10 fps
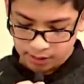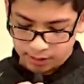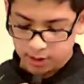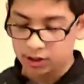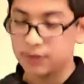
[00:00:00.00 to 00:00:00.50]

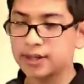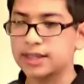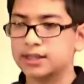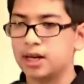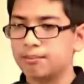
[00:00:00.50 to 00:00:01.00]
So during
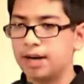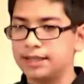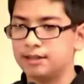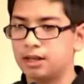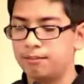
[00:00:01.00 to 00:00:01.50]
this
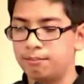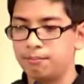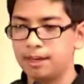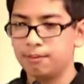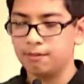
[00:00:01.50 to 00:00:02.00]
uprising, the
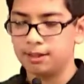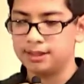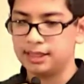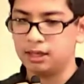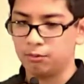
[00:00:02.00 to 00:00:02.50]
people of
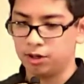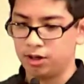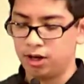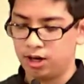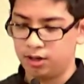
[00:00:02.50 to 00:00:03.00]
Medina
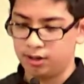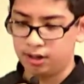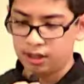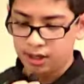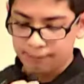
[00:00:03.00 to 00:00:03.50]
were
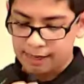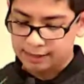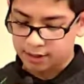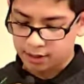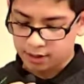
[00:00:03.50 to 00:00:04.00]

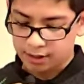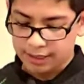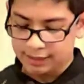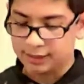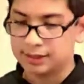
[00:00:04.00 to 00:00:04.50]
massacred,
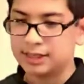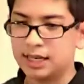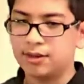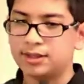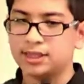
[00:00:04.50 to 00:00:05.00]
and the
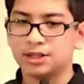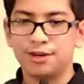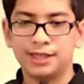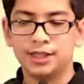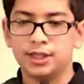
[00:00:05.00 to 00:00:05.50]
city was
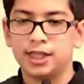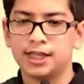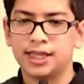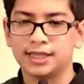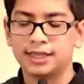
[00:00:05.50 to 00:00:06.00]
disgraced to such
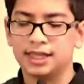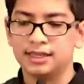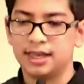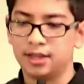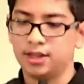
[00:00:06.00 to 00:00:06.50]
an extent
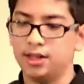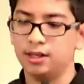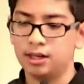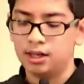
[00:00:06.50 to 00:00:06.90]
that the